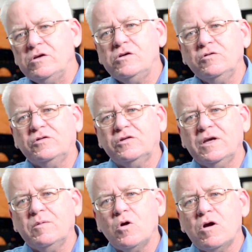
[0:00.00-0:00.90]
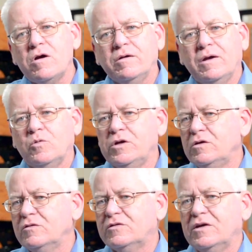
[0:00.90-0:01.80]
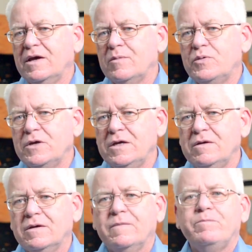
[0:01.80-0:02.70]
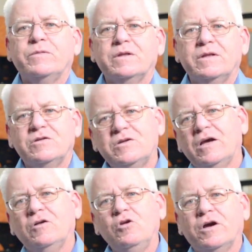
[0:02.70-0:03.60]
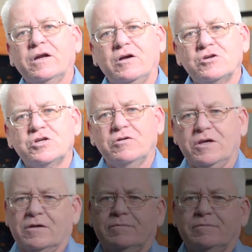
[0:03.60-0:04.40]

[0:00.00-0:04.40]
do you use CMR and when do you use CMP? Let's take a look and I'll show you.